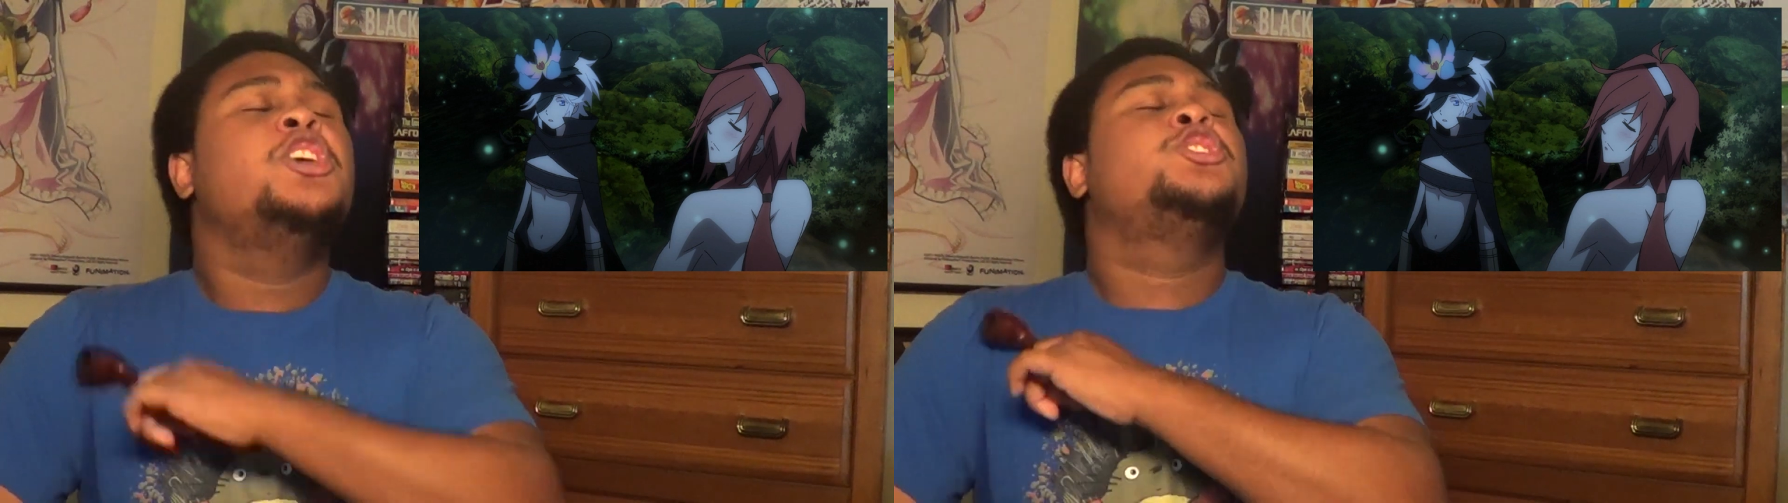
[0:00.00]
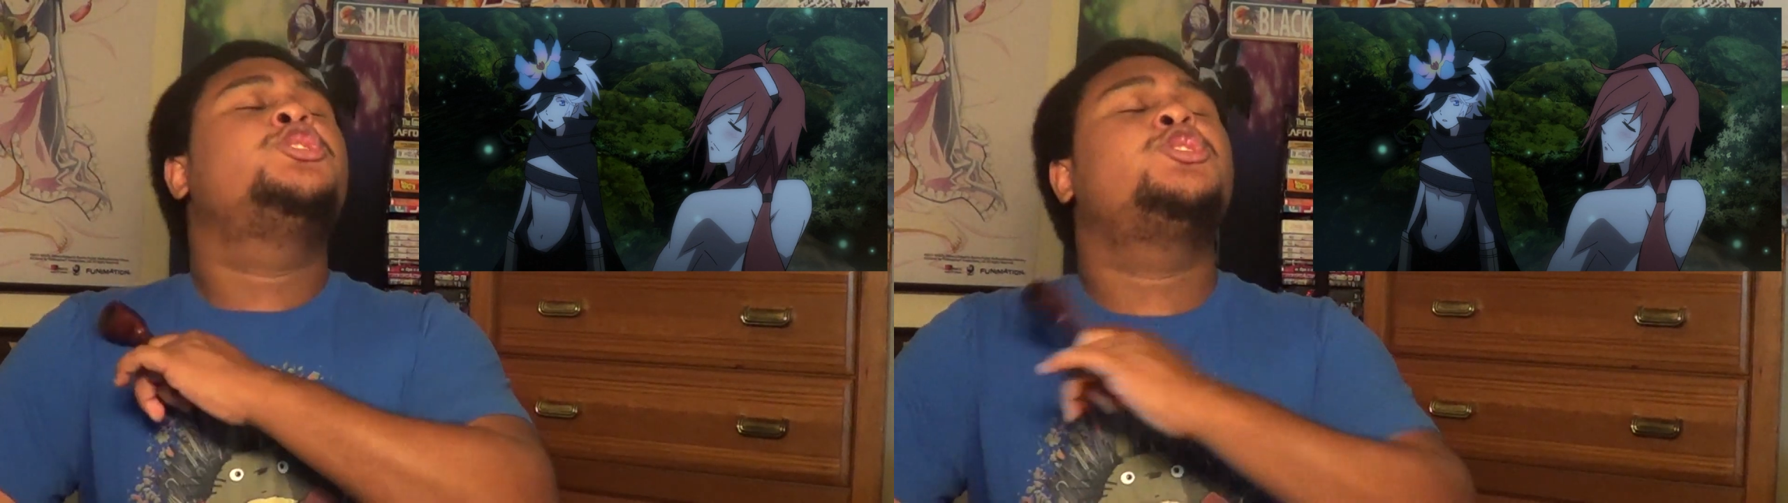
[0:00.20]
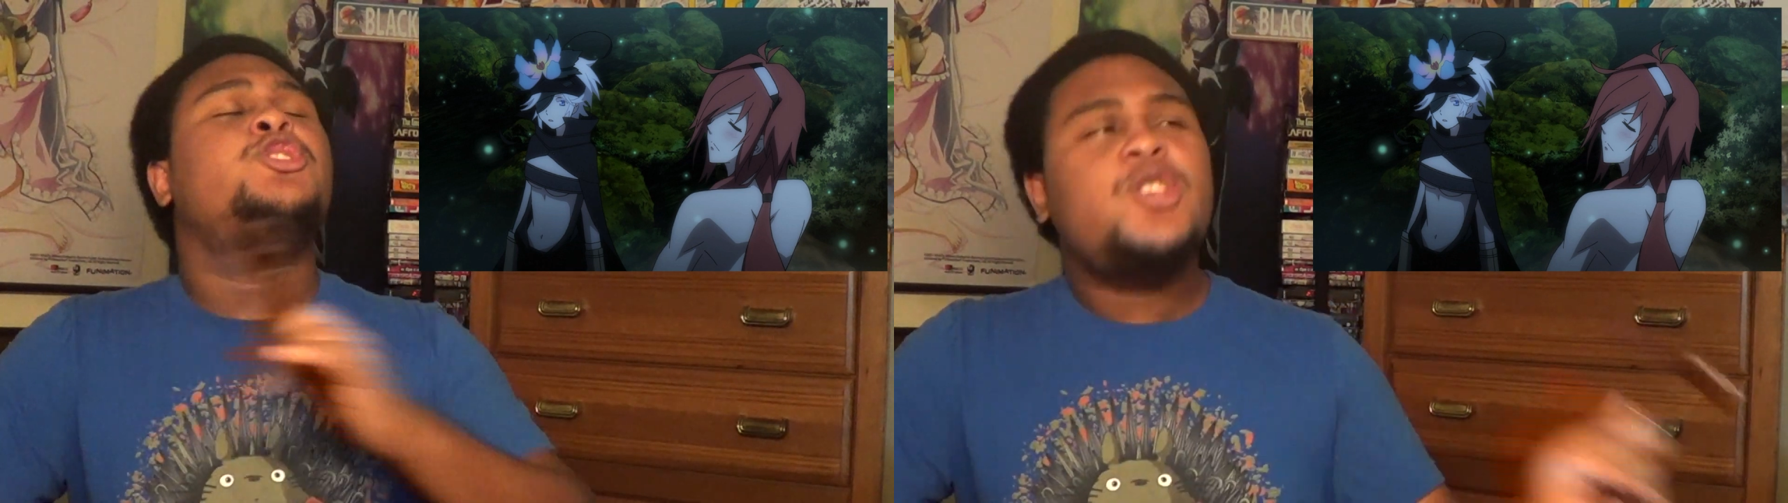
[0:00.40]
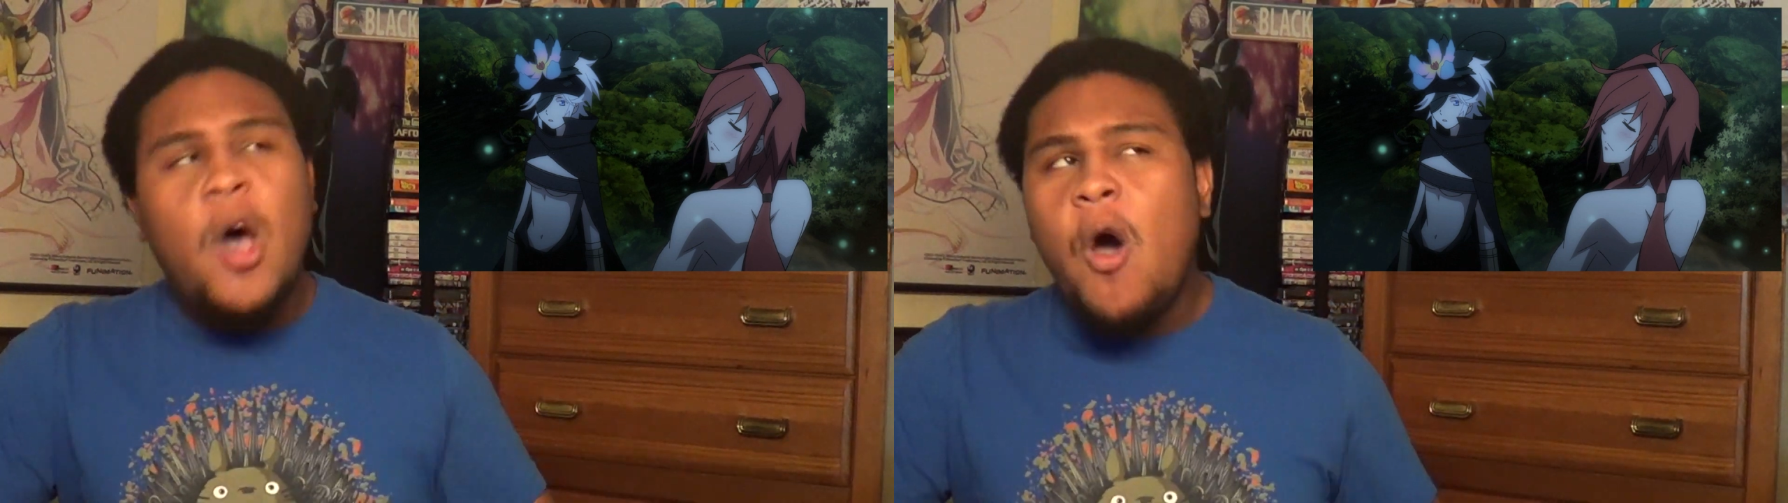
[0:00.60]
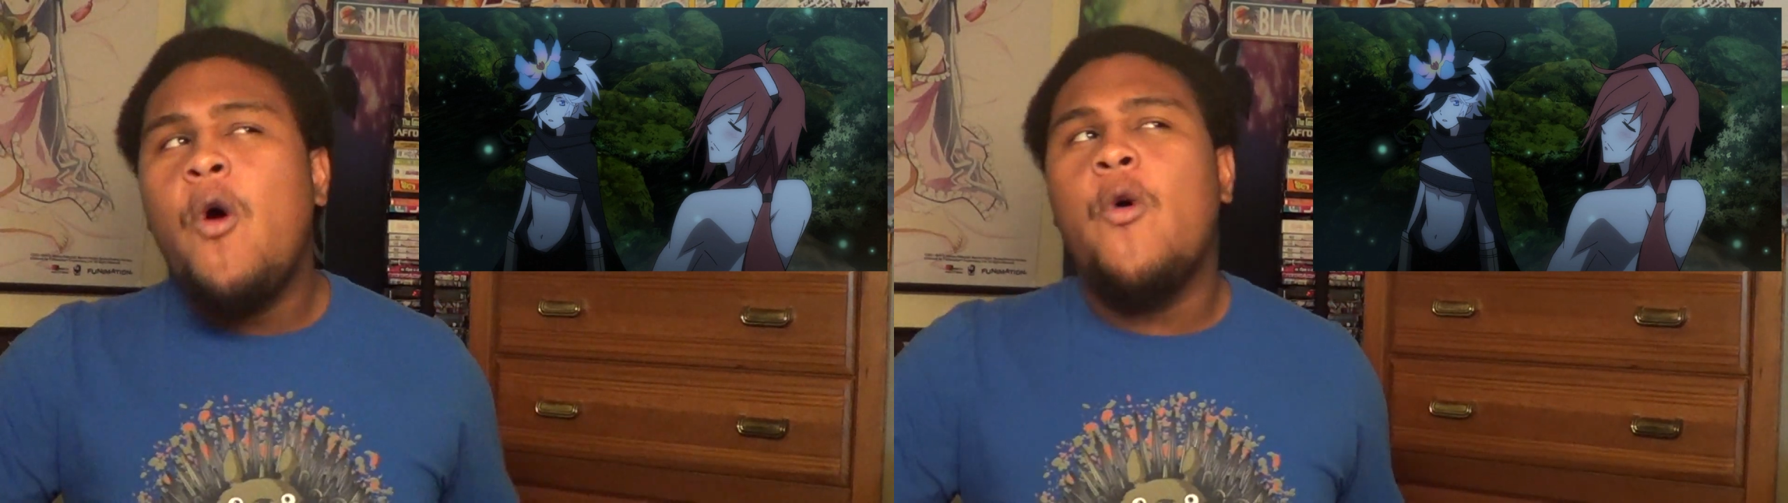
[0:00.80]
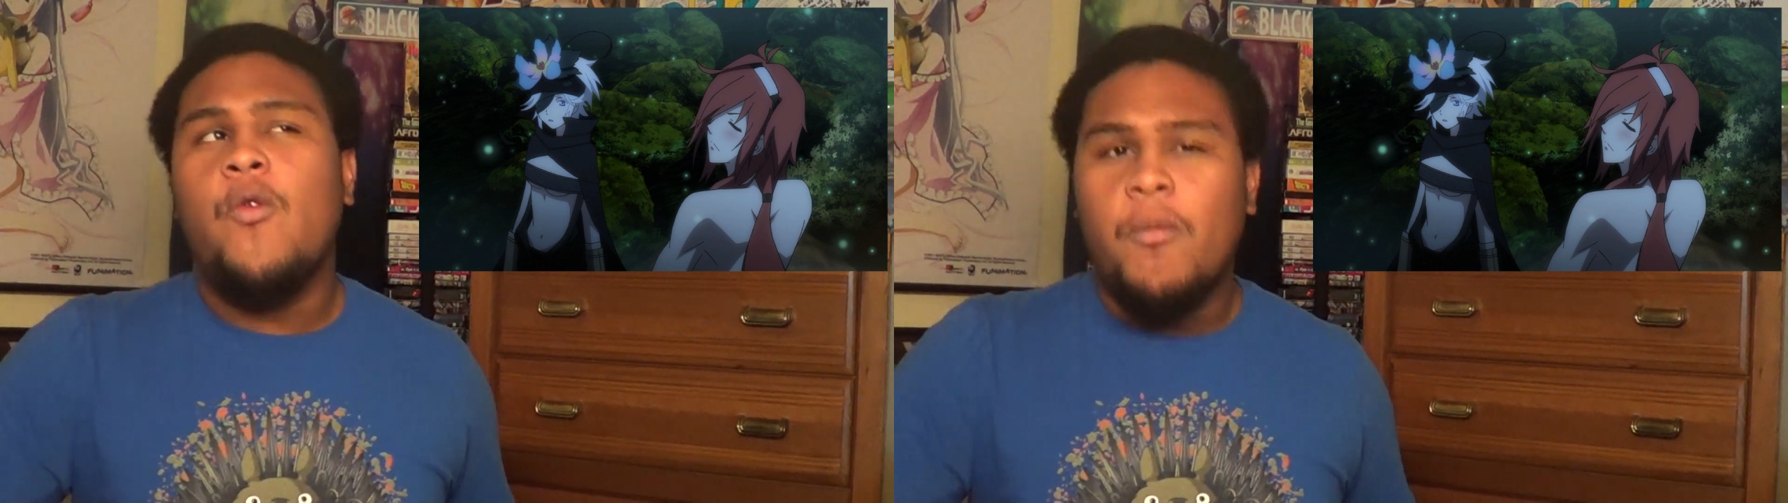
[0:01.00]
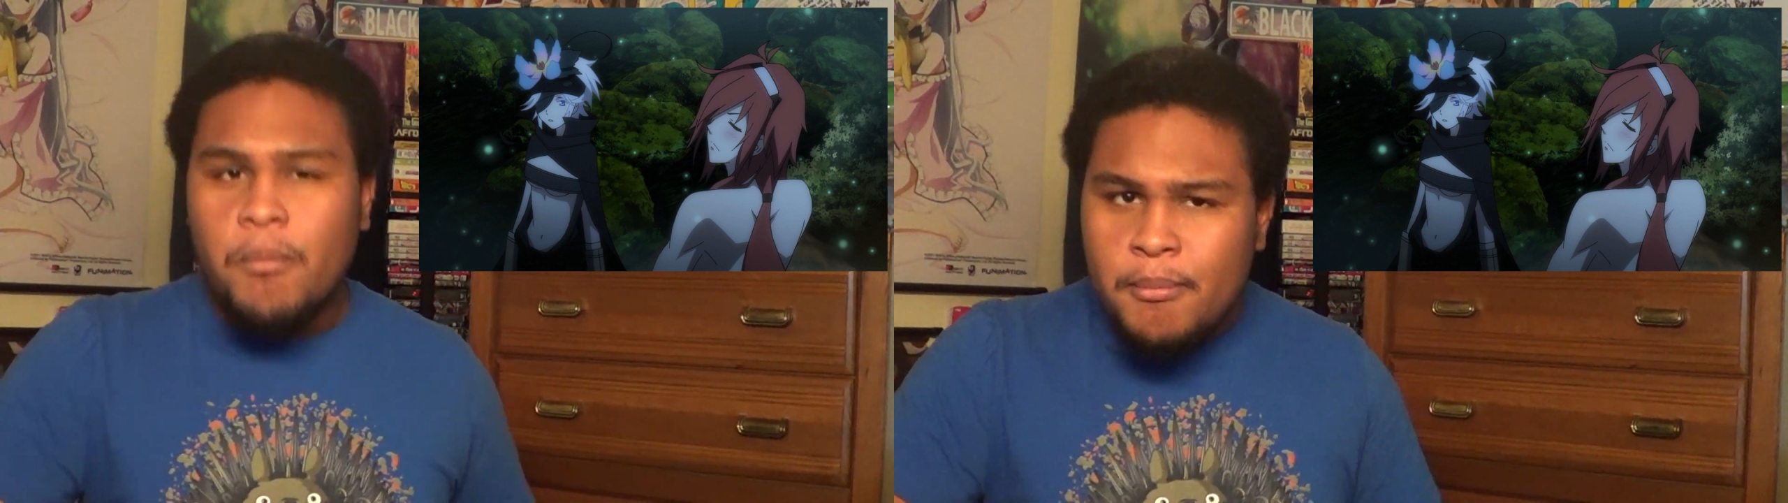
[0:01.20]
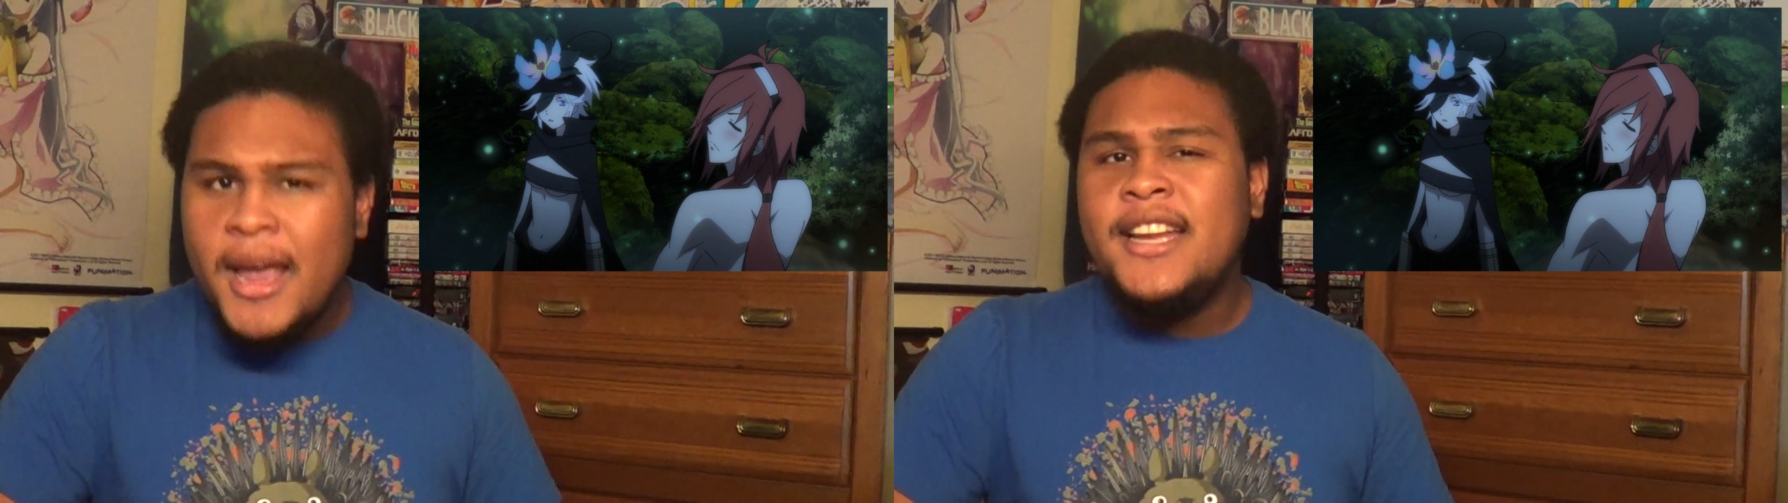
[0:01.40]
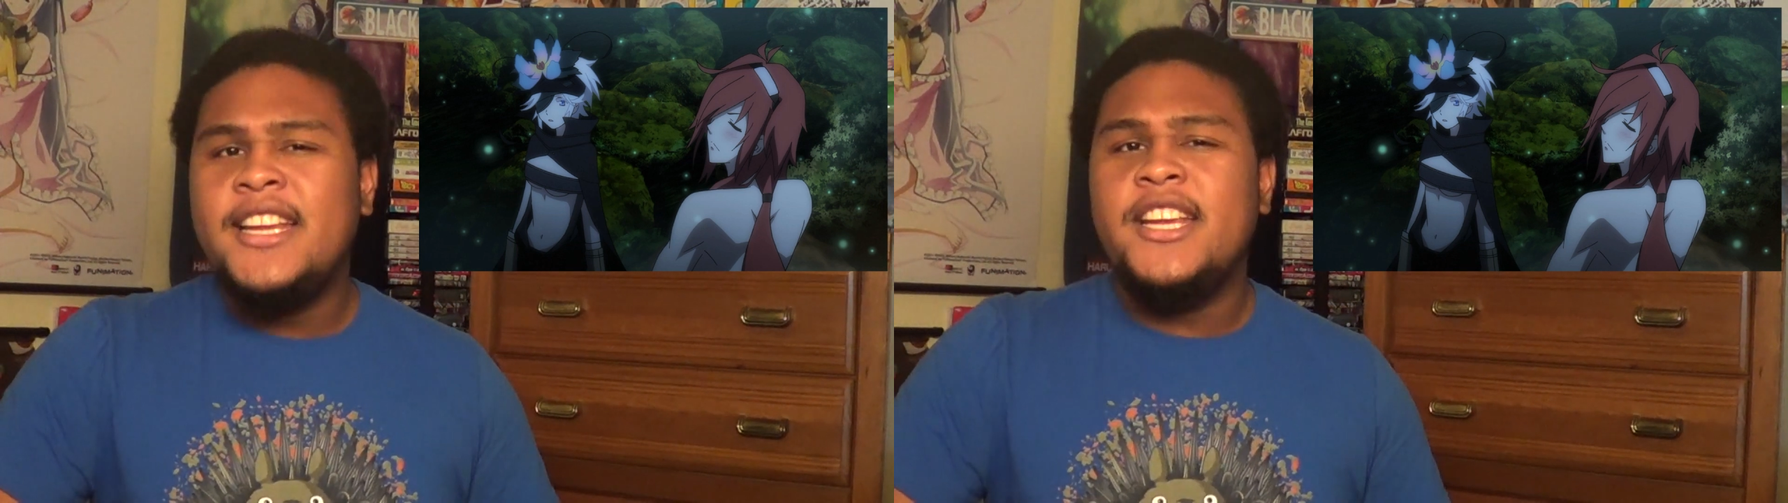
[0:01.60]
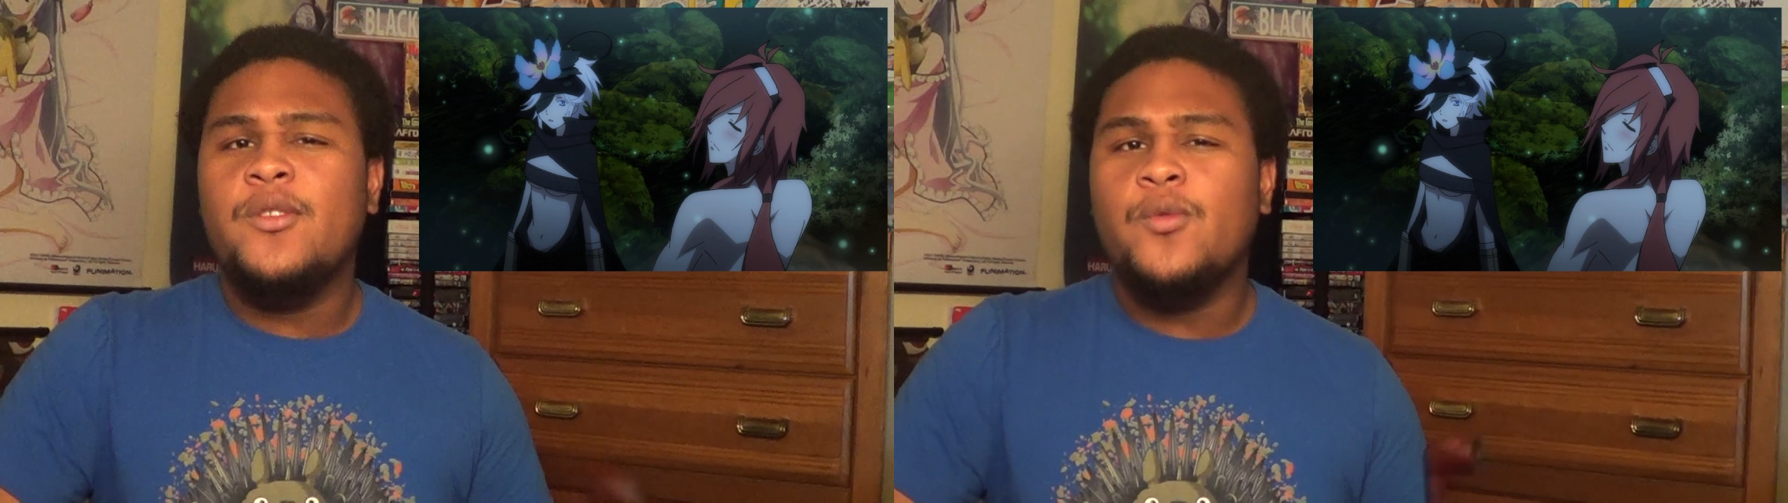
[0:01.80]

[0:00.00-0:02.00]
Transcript: so many